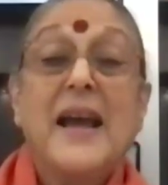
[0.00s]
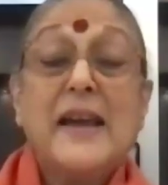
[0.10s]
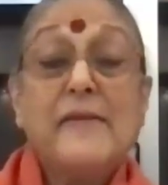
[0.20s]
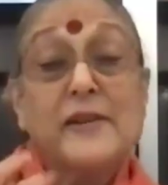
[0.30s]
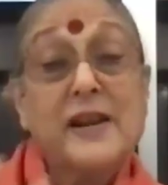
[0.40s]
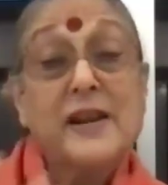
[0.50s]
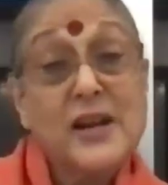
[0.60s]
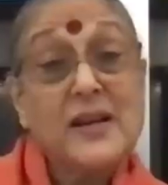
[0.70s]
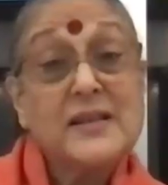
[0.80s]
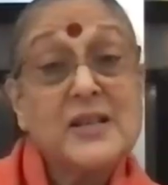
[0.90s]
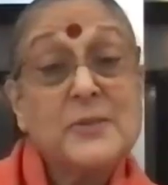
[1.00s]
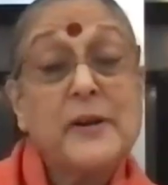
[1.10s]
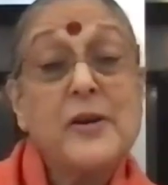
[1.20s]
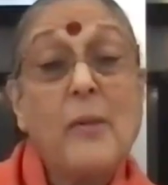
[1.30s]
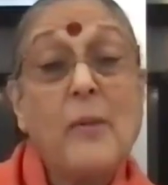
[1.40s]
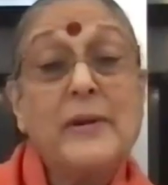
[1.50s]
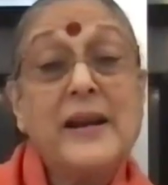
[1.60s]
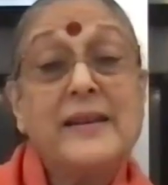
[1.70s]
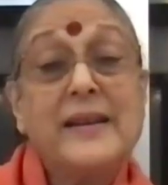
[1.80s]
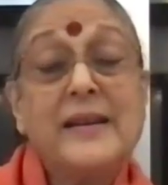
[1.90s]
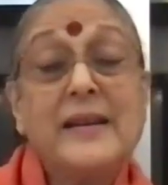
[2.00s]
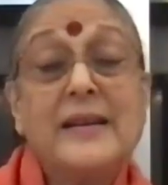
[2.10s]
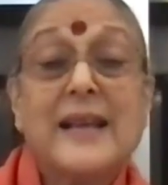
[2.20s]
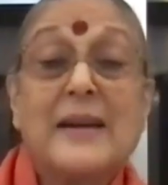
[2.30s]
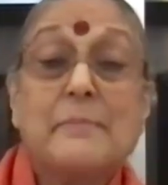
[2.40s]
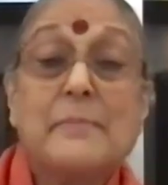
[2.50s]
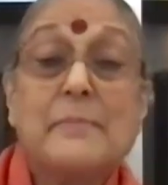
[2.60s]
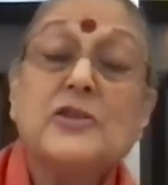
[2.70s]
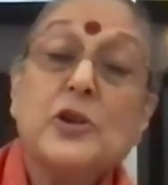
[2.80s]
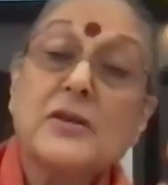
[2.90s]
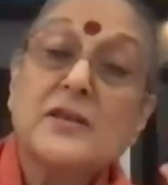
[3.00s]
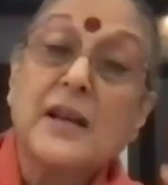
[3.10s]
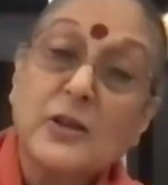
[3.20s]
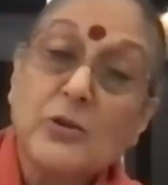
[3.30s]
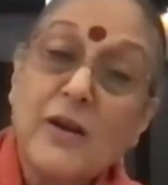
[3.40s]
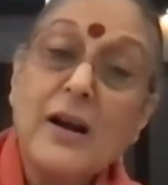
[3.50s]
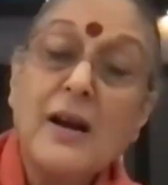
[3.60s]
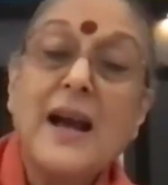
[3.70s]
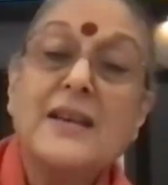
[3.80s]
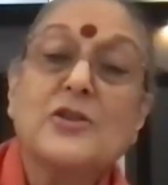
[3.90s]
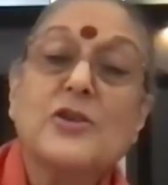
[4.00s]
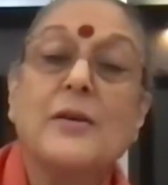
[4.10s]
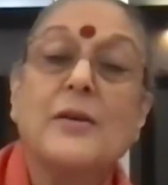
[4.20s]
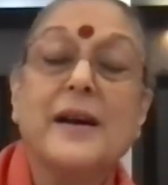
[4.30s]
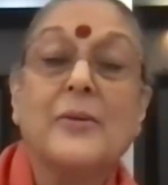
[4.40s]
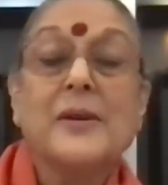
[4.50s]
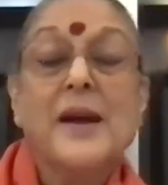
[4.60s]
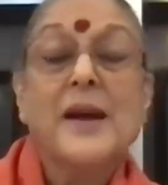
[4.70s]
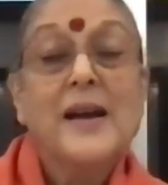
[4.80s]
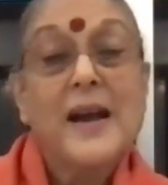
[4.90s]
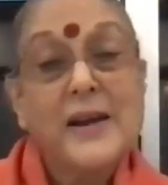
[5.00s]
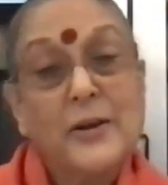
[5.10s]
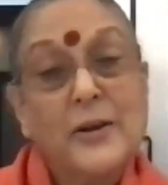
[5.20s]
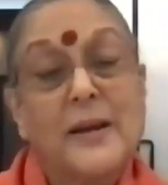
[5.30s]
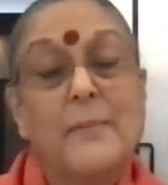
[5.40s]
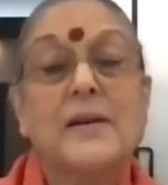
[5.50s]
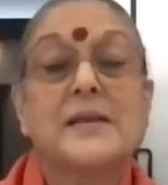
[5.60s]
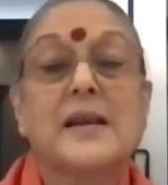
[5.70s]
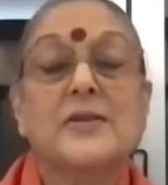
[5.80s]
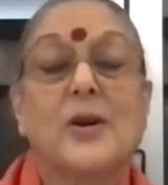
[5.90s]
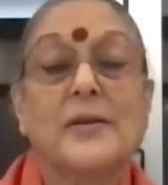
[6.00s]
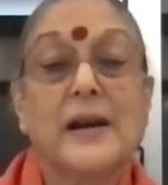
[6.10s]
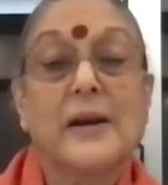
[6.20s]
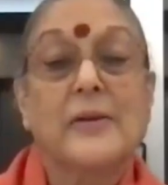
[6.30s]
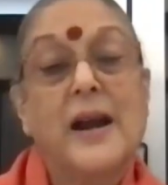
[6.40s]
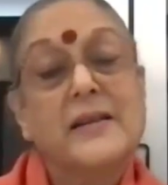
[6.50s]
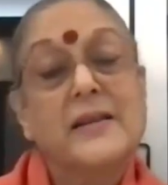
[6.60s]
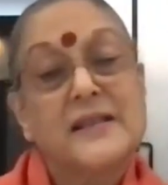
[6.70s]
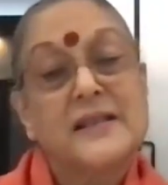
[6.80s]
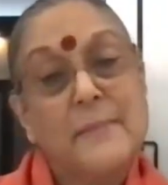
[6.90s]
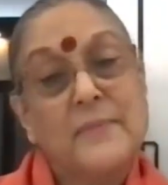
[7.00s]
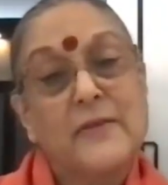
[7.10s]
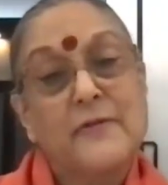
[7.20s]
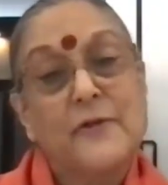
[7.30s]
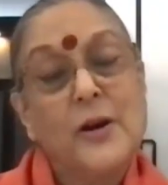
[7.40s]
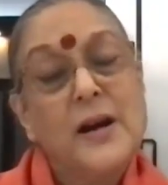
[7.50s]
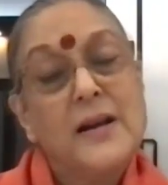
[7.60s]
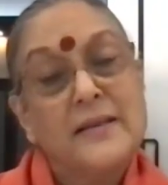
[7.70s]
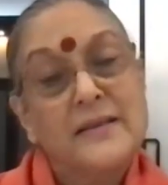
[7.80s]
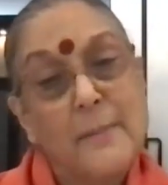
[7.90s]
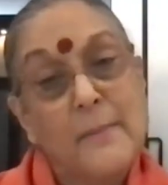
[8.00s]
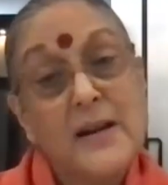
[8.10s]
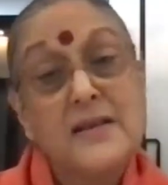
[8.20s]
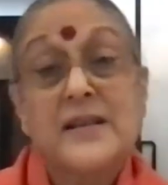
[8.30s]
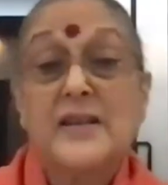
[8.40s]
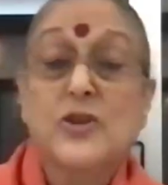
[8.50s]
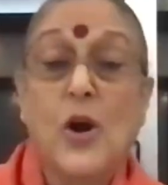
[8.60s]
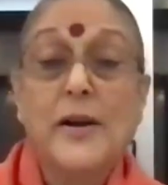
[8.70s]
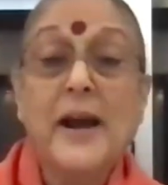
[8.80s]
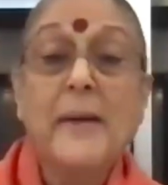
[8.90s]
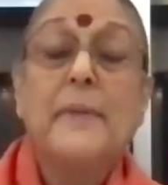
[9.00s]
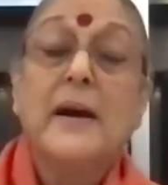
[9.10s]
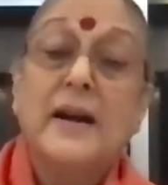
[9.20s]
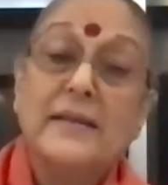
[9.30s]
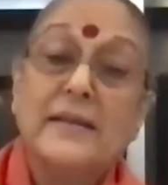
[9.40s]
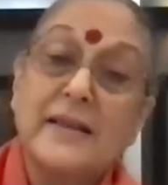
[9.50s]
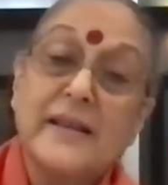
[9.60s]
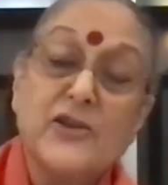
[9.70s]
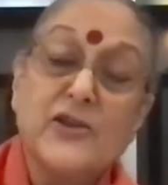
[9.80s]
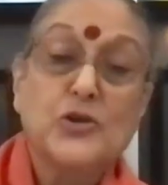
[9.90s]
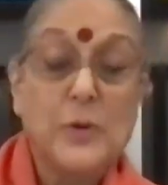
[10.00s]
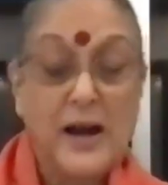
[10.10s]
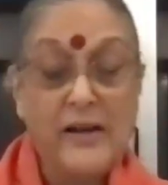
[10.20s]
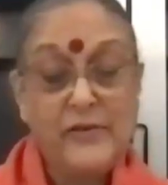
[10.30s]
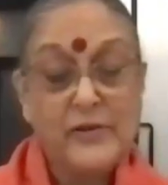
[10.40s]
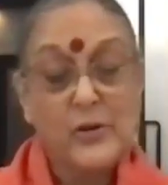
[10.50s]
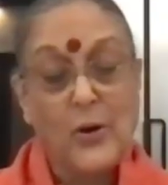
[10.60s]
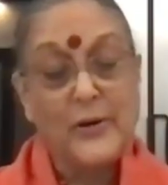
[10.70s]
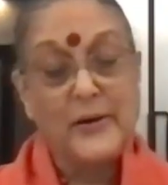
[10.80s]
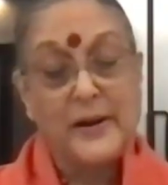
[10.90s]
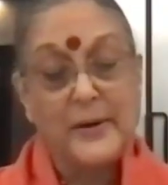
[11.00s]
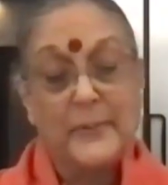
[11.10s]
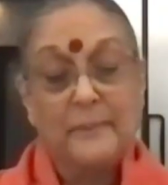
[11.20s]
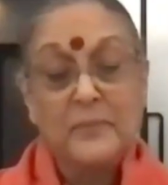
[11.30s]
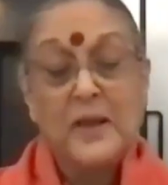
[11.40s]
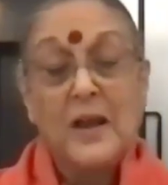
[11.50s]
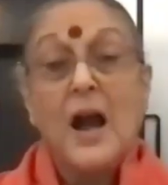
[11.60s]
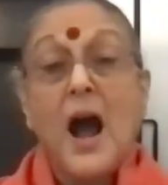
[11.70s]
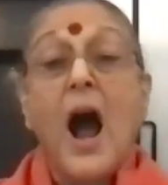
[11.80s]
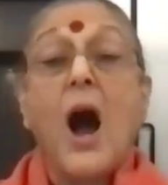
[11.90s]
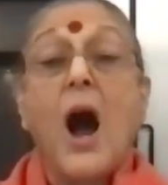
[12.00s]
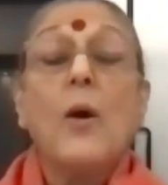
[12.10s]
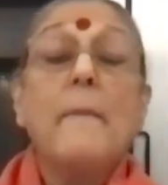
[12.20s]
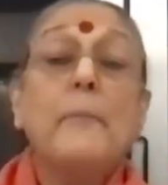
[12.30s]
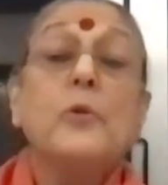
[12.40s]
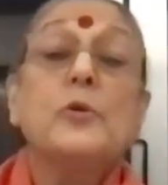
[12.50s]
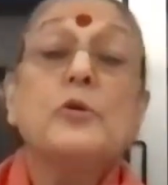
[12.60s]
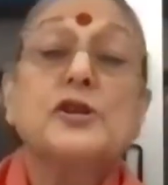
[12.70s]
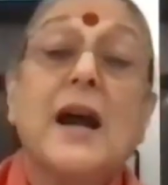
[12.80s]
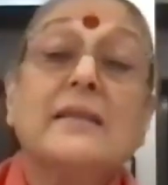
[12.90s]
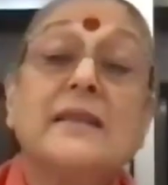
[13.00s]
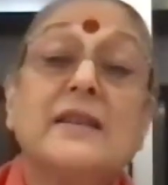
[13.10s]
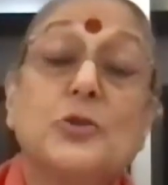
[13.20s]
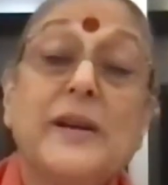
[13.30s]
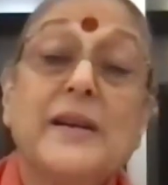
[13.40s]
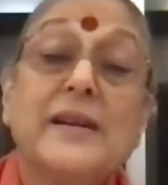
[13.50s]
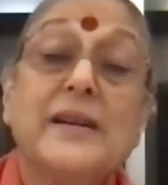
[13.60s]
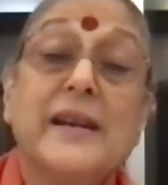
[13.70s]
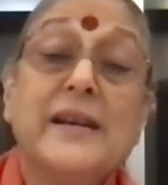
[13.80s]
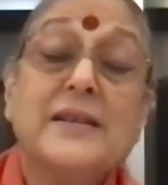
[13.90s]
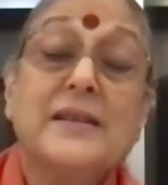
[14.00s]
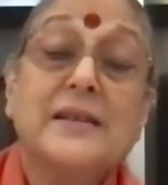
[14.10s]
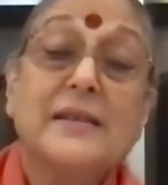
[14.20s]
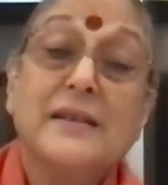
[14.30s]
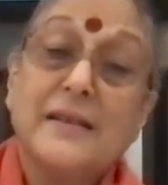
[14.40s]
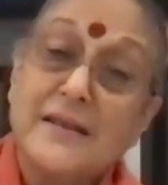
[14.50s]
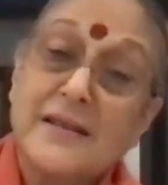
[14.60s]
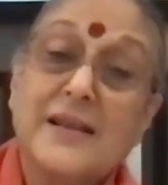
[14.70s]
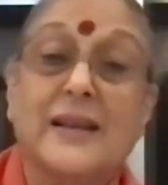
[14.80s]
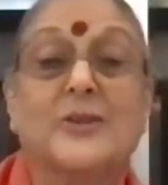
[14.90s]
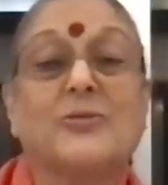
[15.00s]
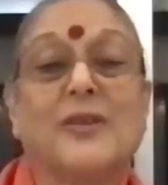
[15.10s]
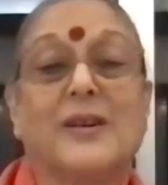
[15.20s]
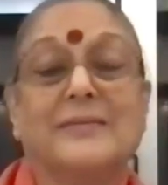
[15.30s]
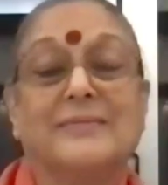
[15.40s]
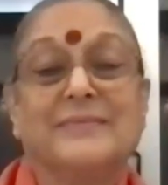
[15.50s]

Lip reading: If rajas is predominating, that means your sattva has gone down and your tamas has gone down. And same thing for tamas is gone up, then these two have gone down. Our purusharth is to increase sattva.